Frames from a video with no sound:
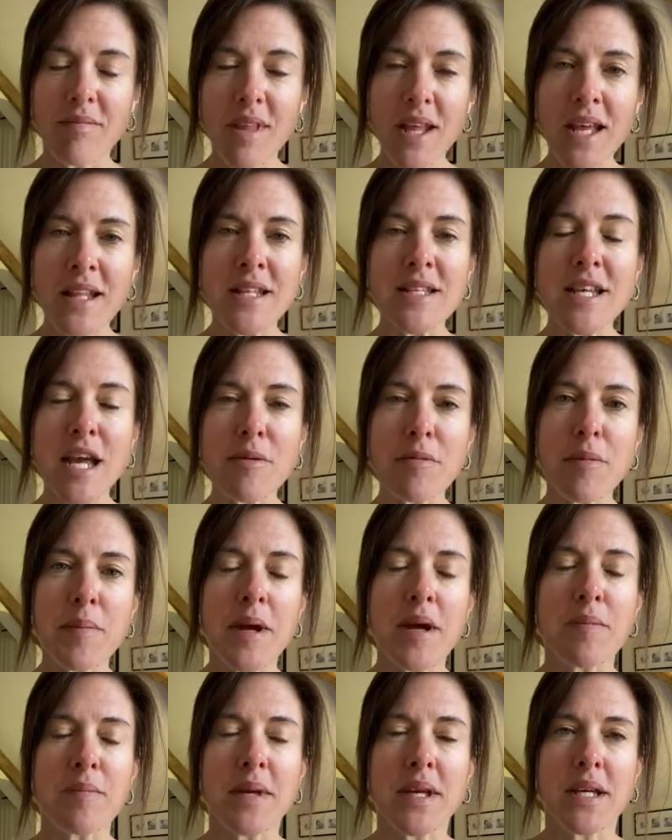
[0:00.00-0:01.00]
And this came
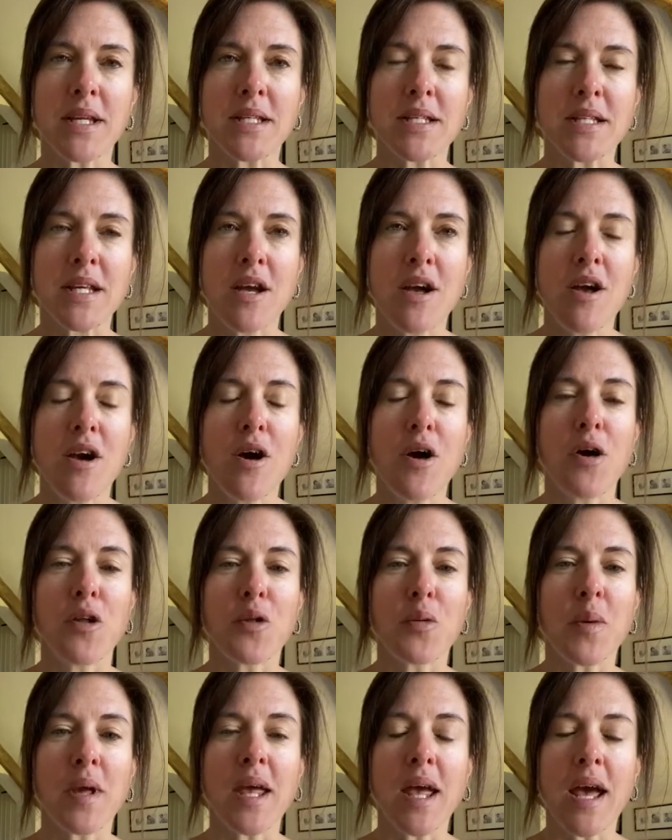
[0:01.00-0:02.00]
about because on the
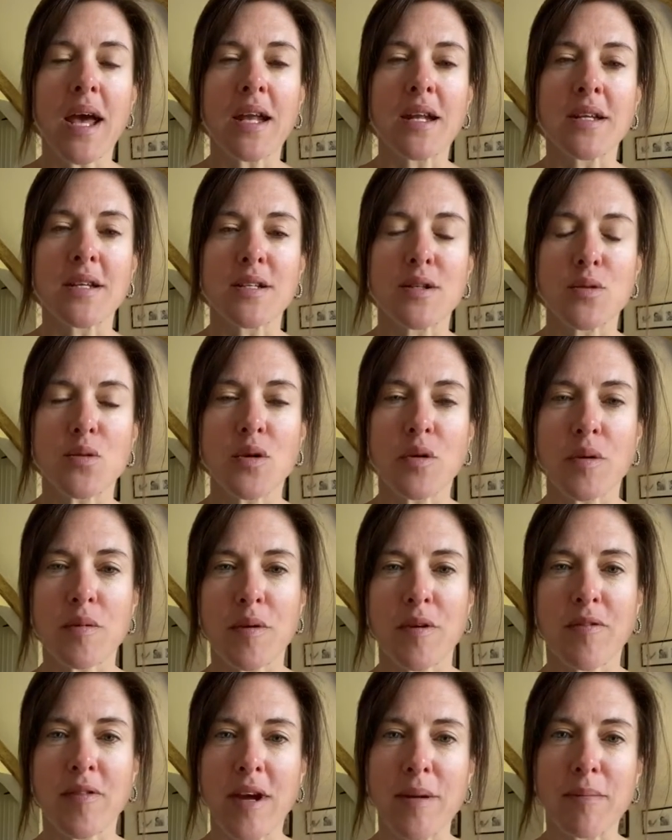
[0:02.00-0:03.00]
weekend I was walking
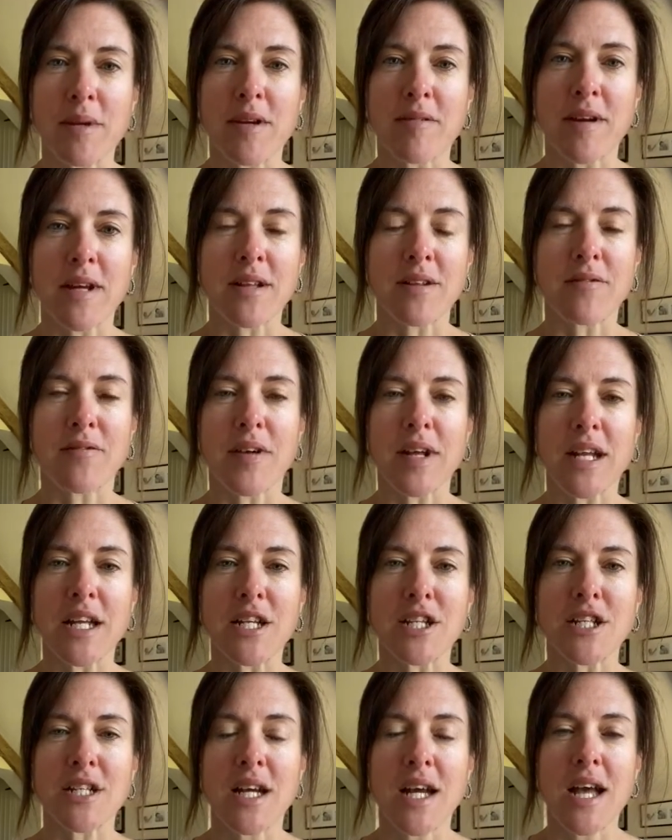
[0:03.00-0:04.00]
with my family around the
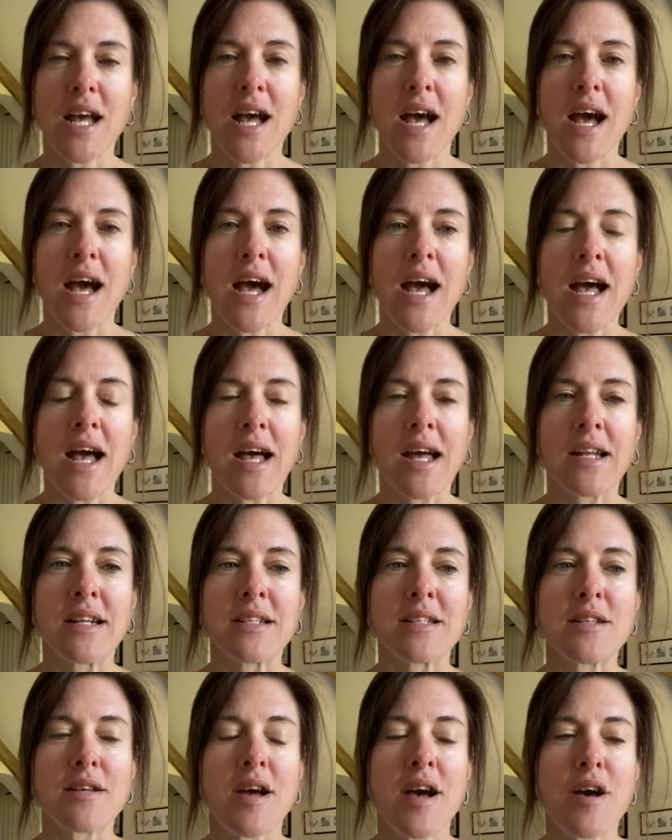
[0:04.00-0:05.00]
village,
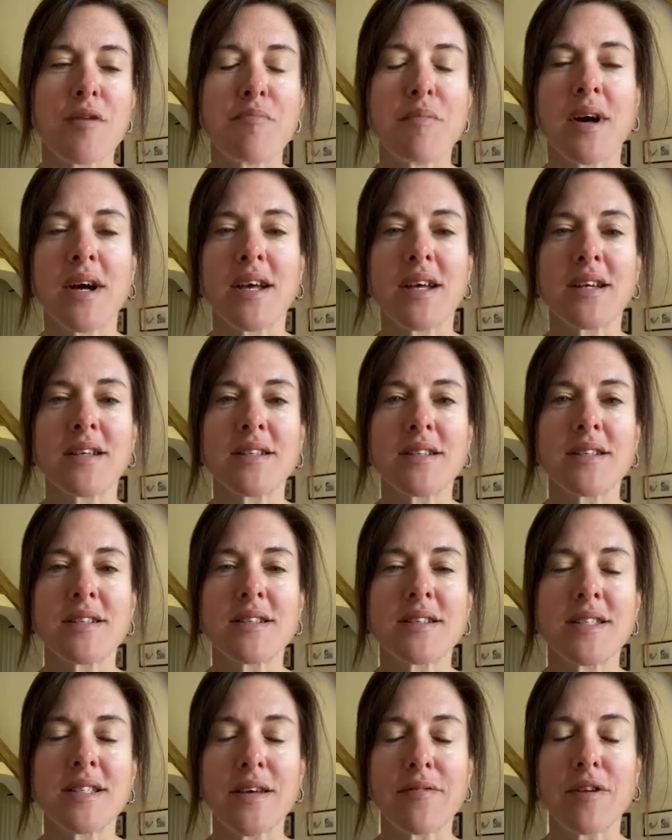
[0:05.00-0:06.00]
and my
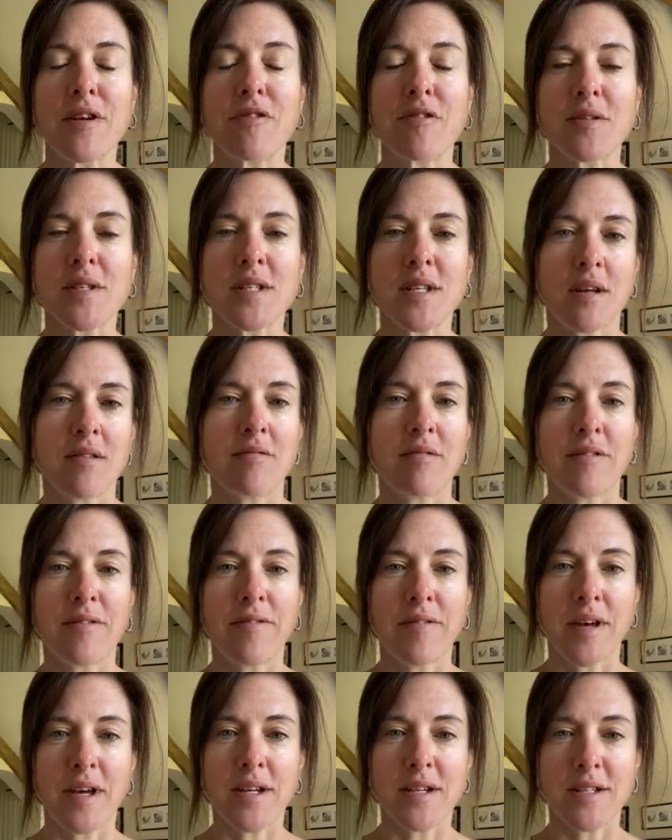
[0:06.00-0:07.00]
7-year-old son
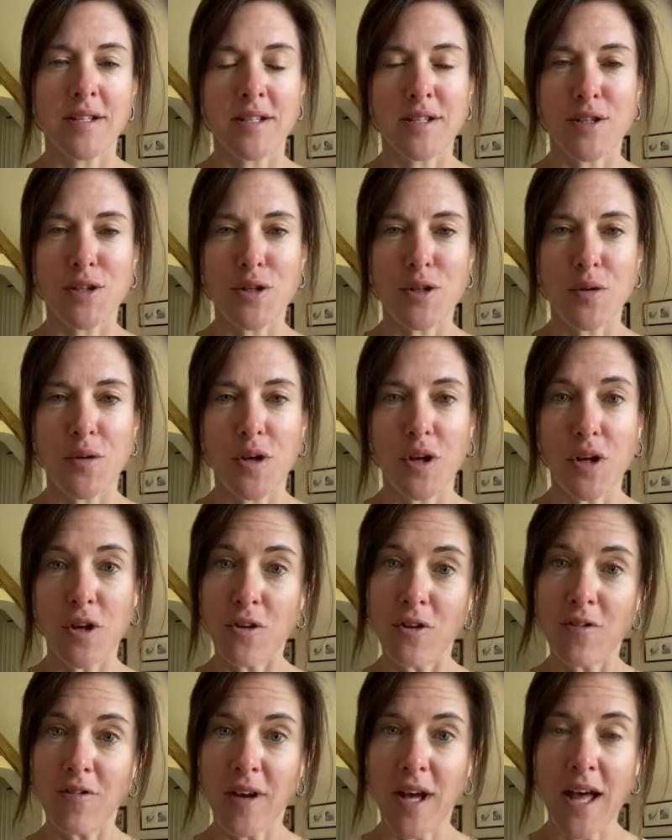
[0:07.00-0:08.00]
referred to
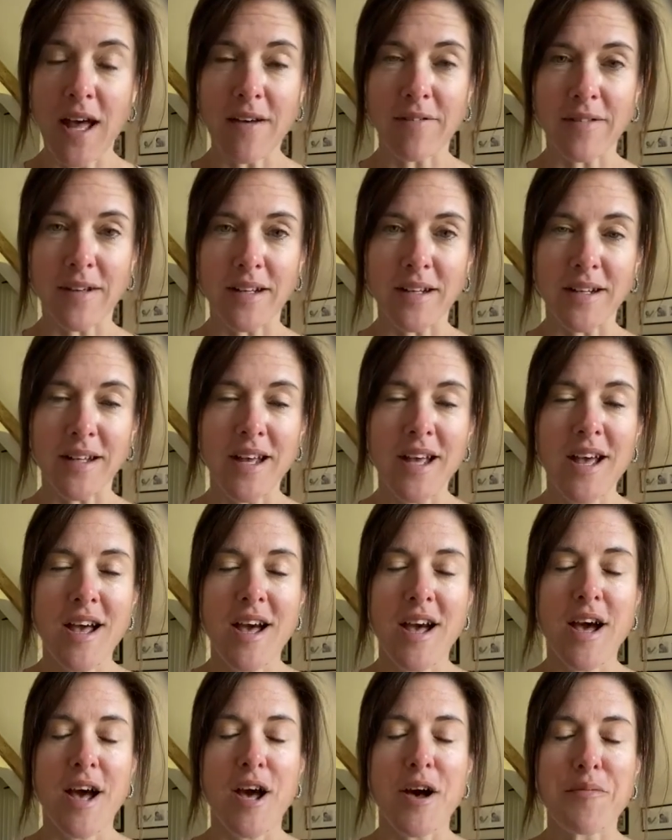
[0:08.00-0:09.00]
Hoover Heaven
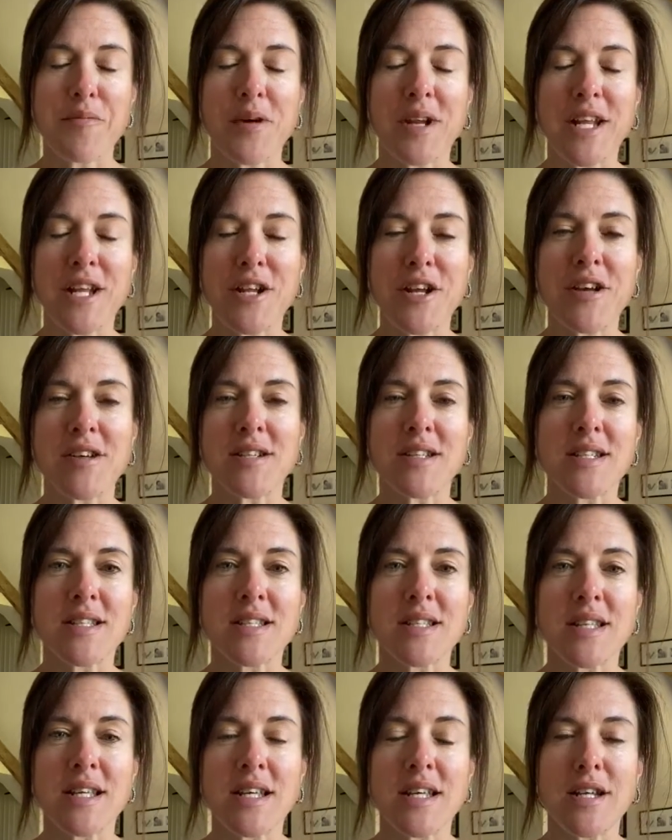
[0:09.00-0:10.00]
when he
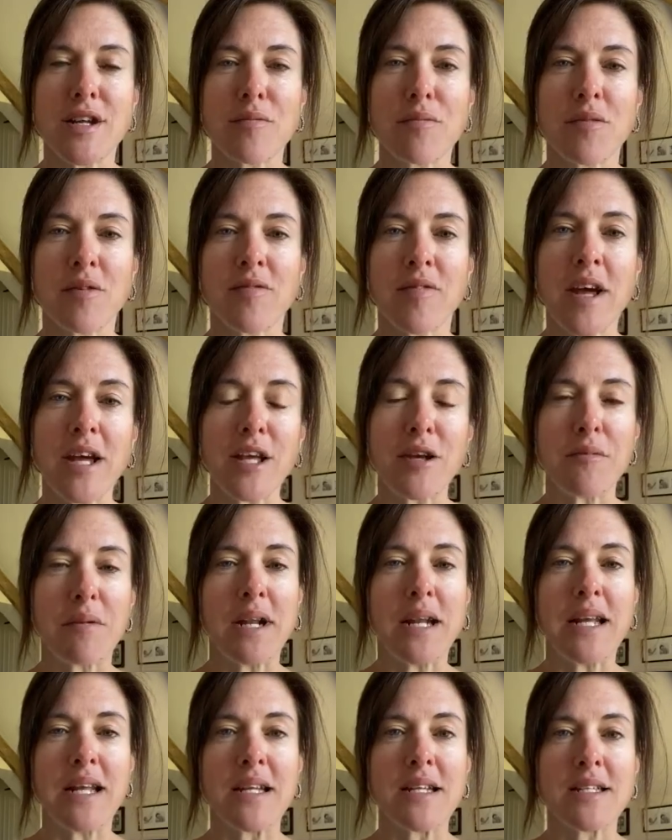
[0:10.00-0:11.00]
noticed the number of vacuum
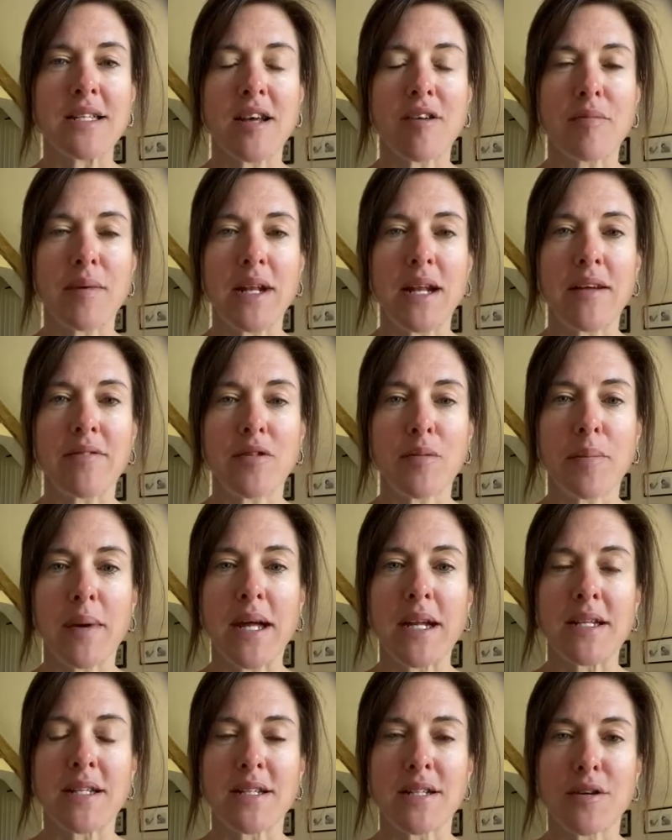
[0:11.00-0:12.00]
cleaners that have been left
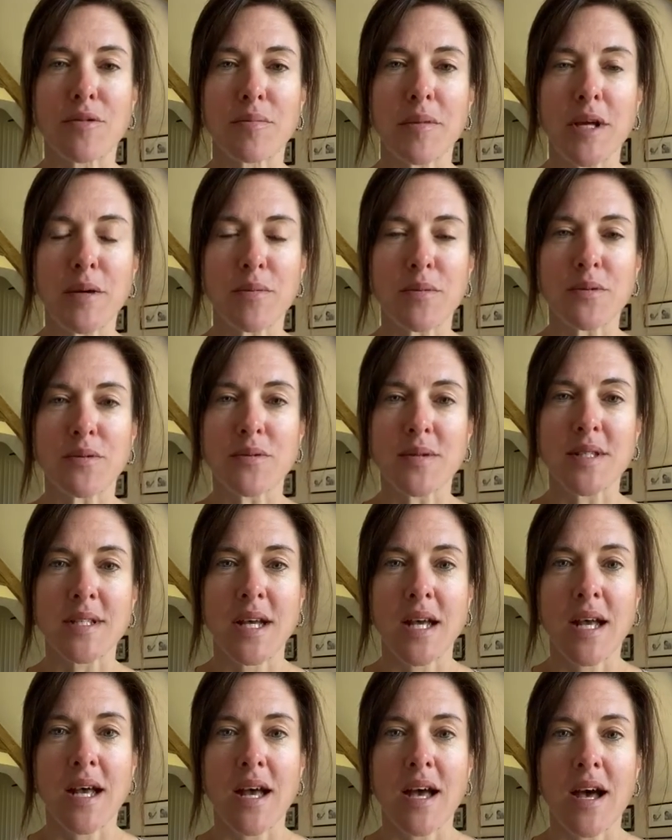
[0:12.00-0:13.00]
abandoned on people's
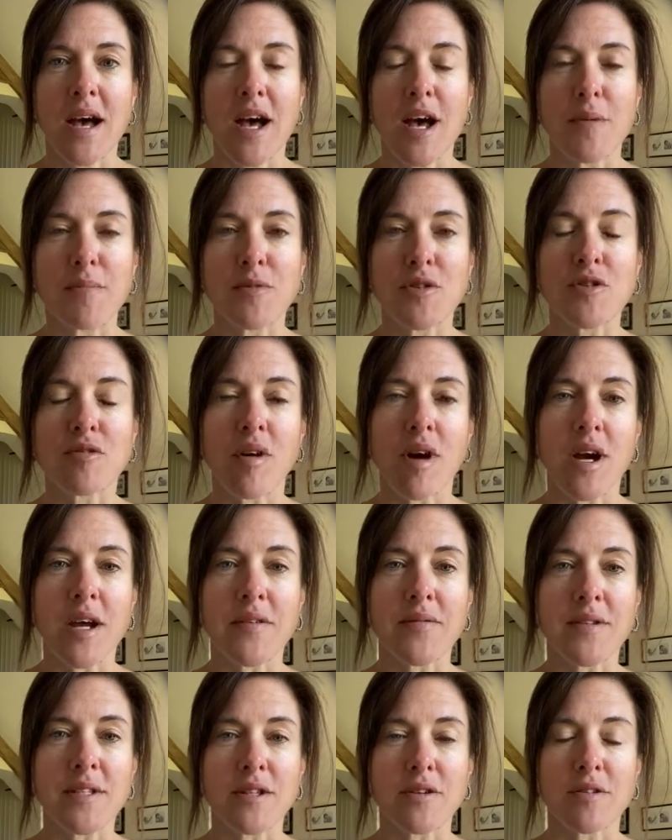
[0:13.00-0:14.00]

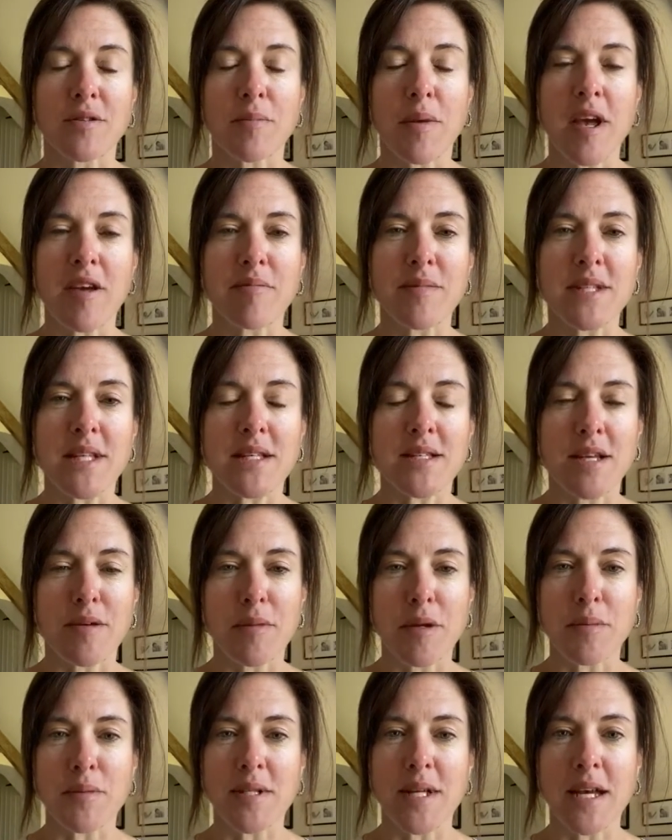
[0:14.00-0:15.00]
drives and on the pavements outside
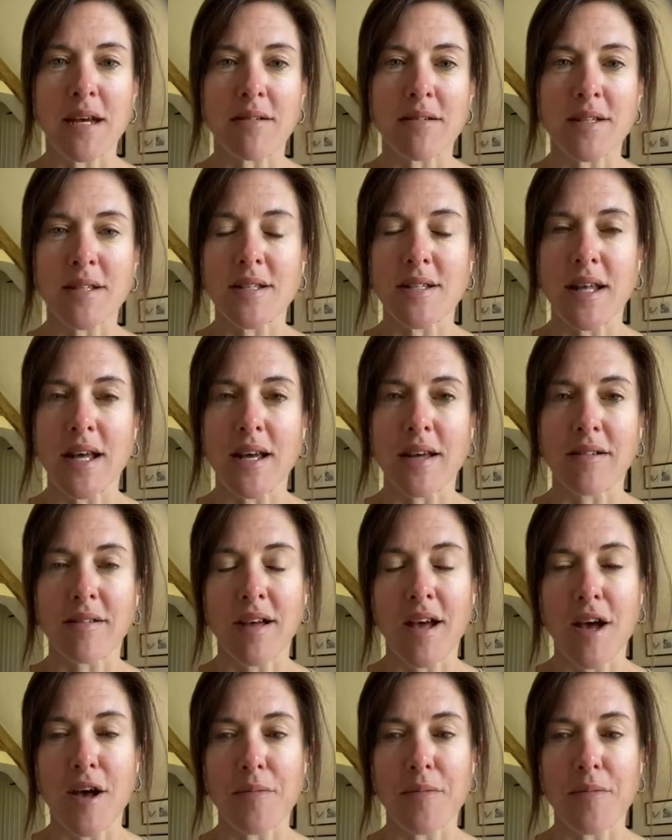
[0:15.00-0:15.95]
people's houses there,